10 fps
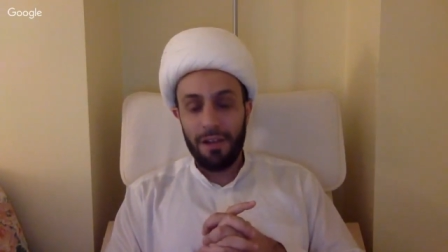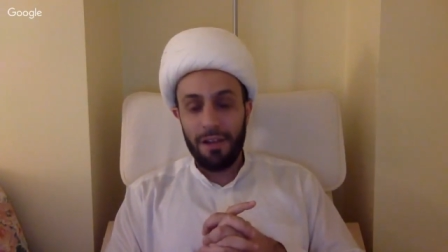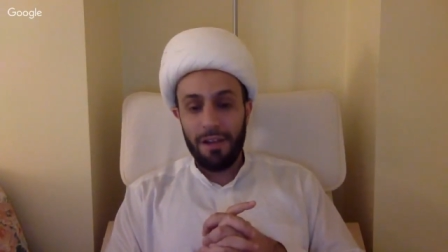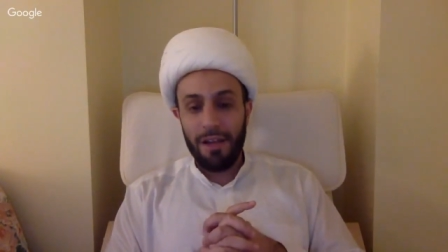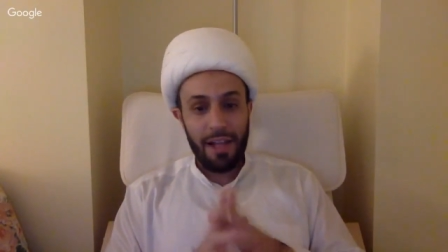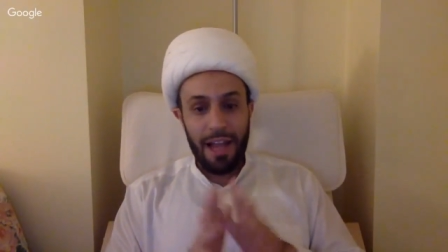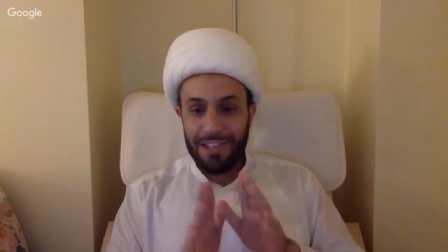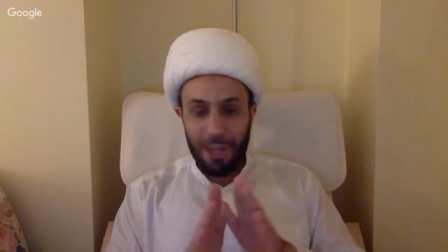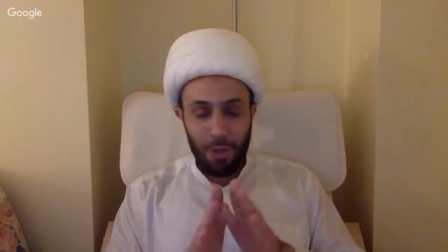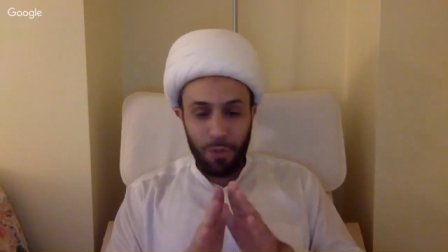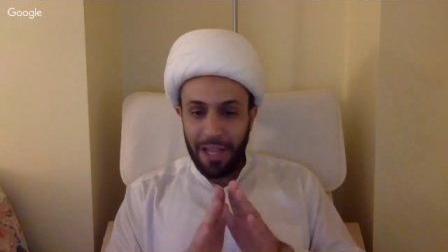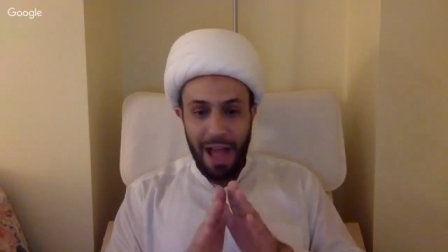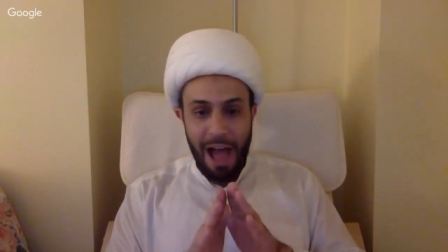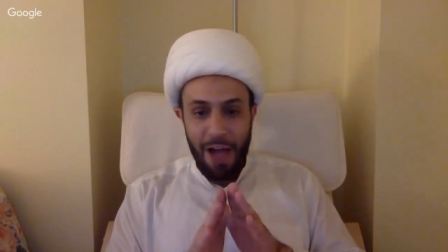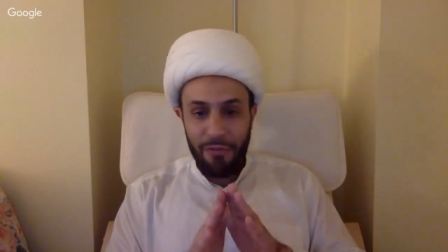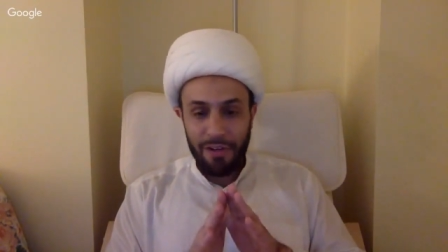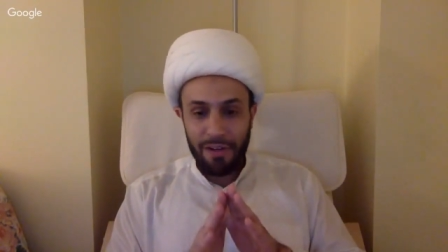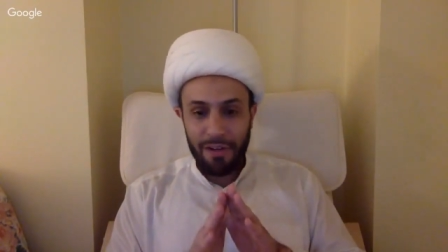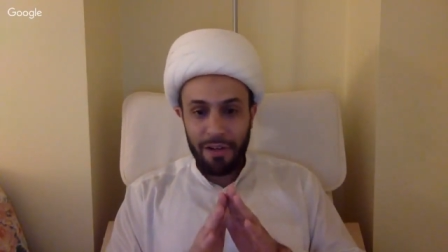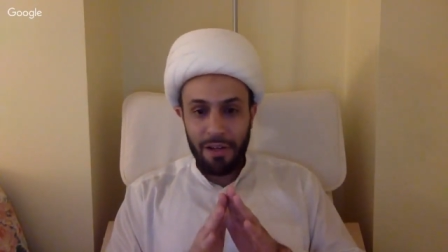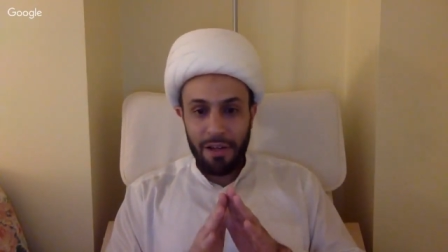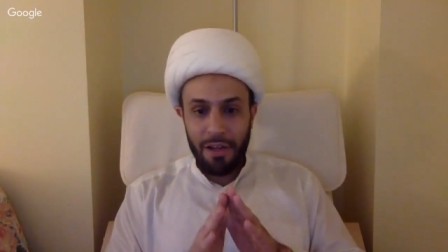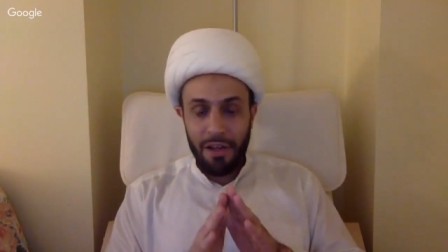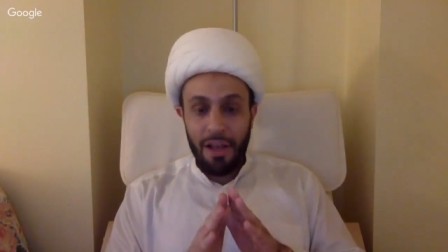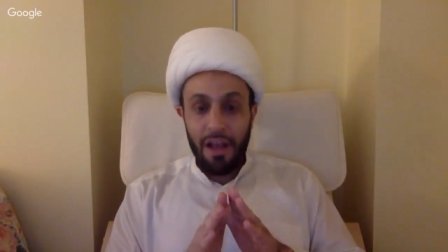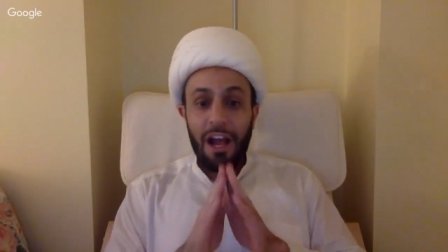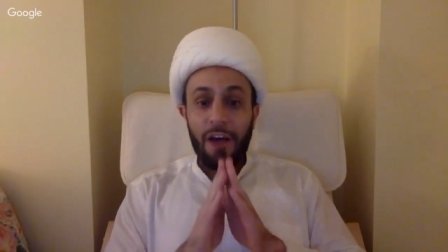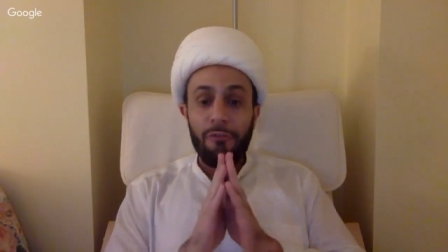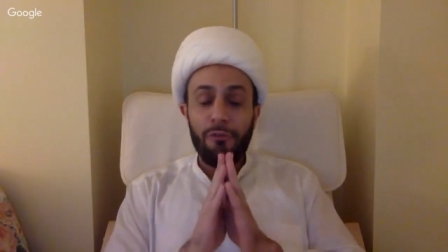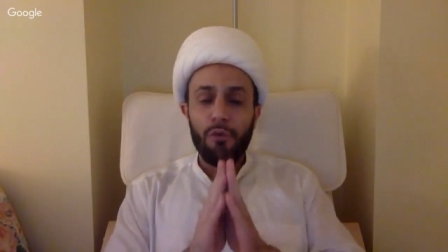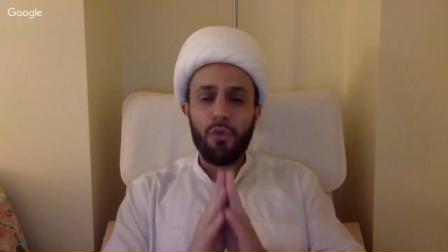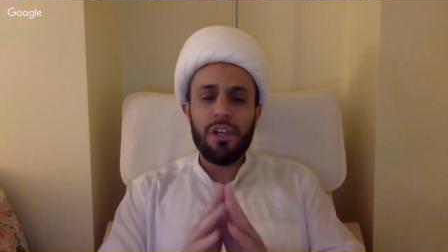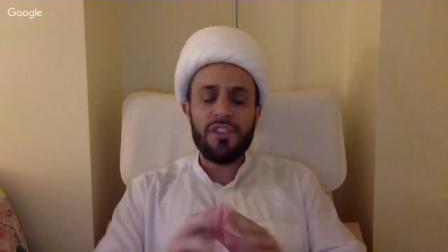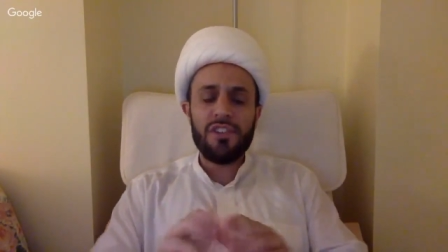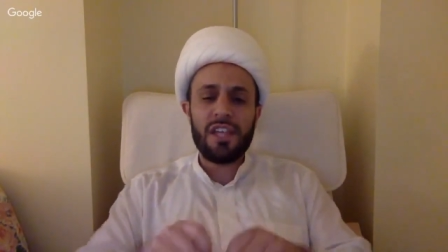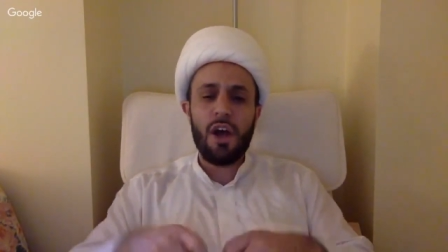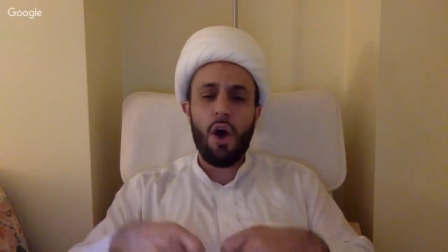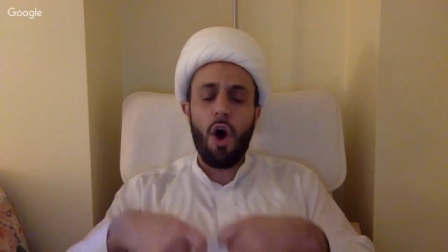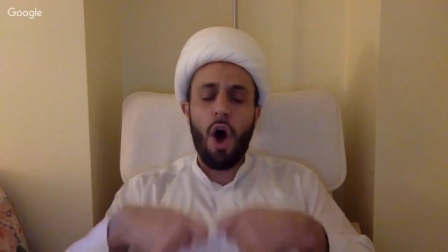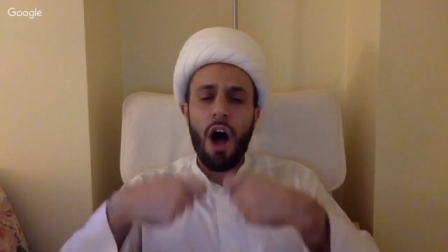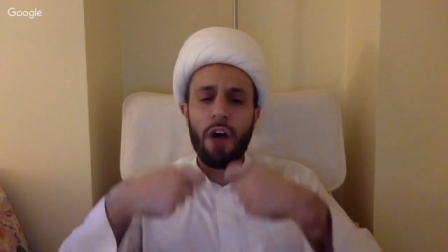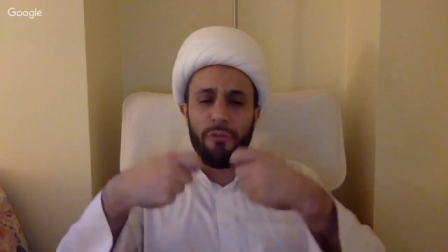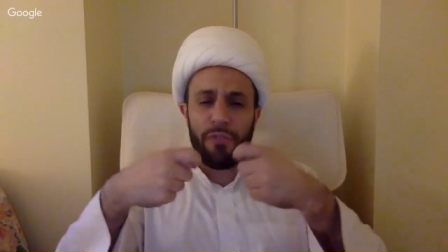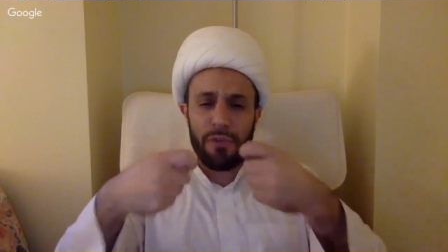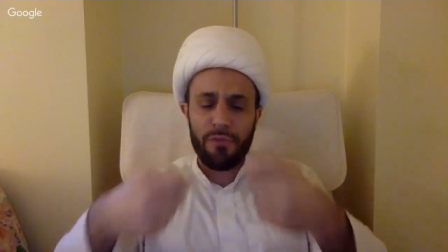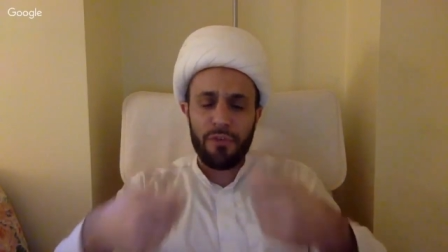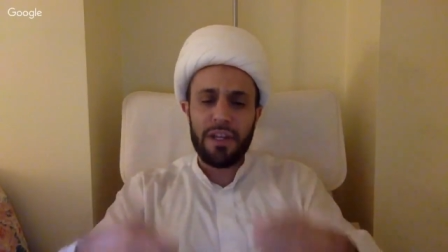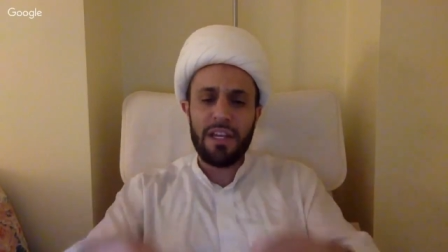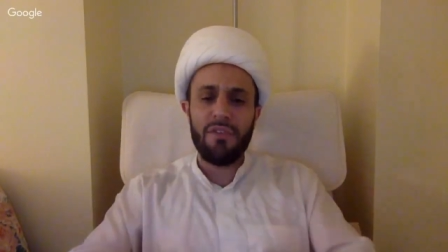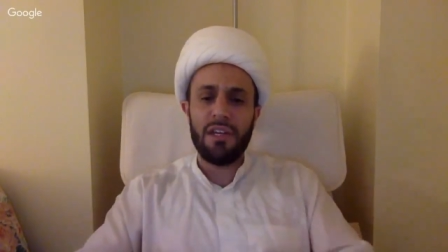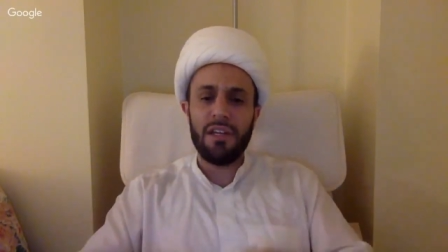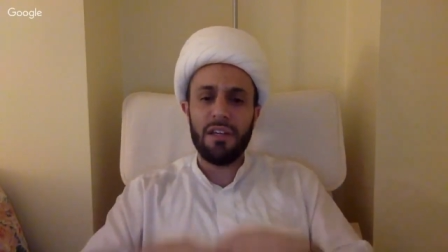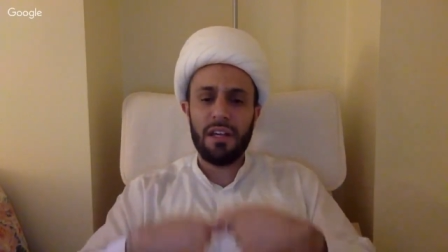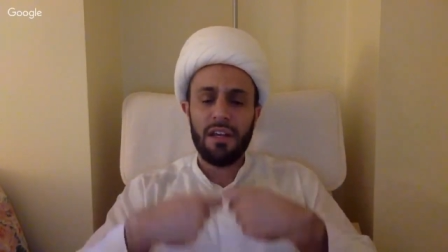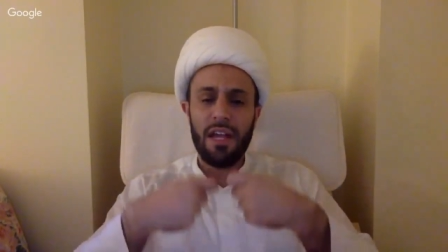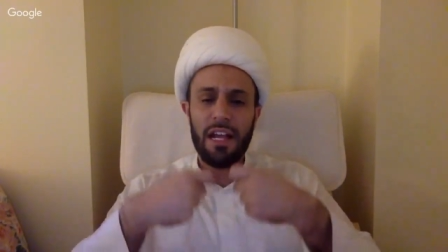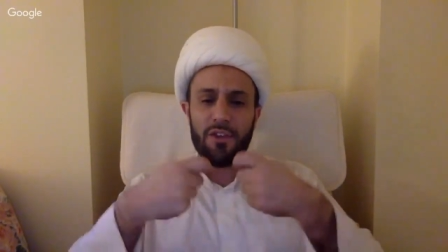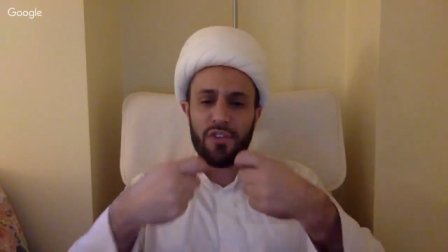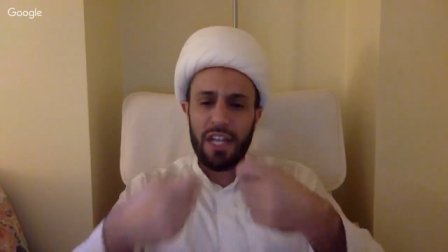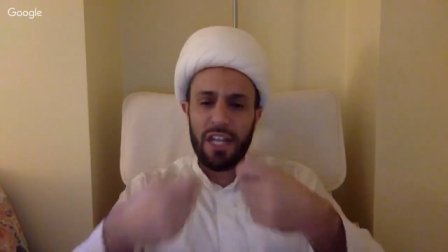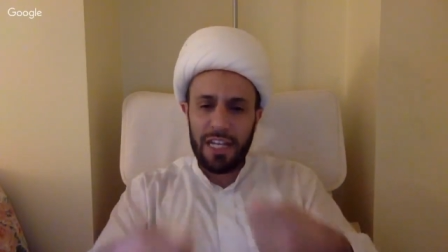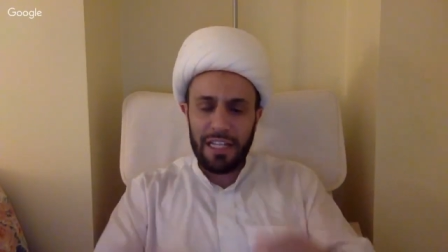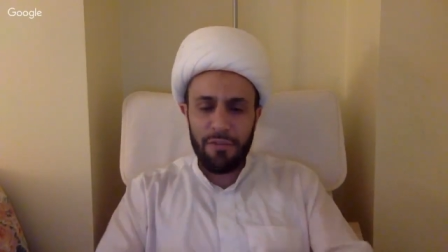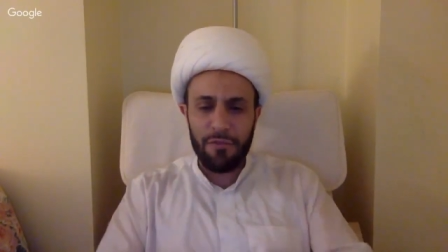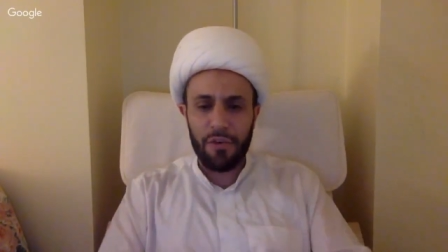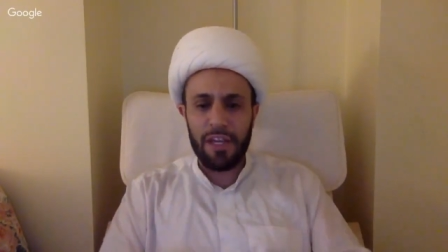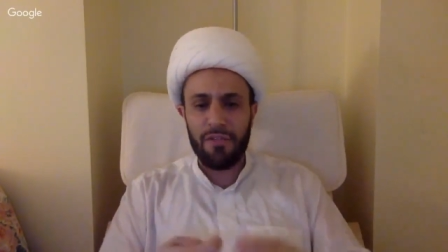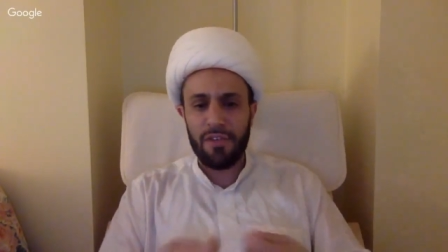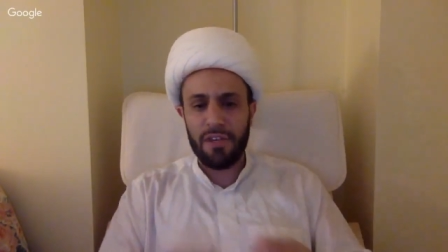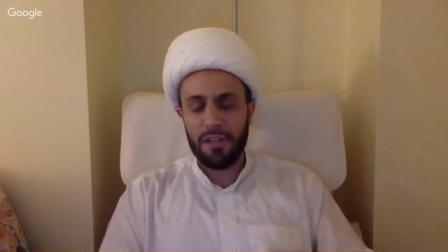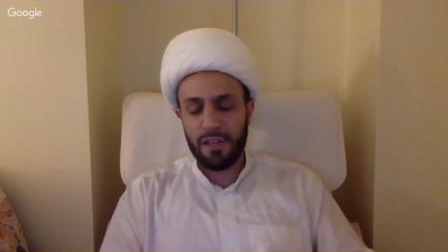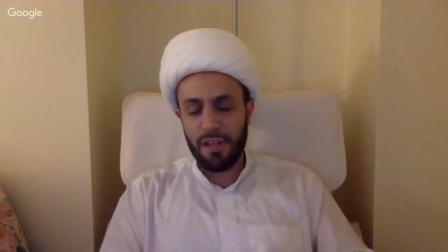Allah is not only Ghafir. Ghafoor is often forgiving, exceedingly forgiving.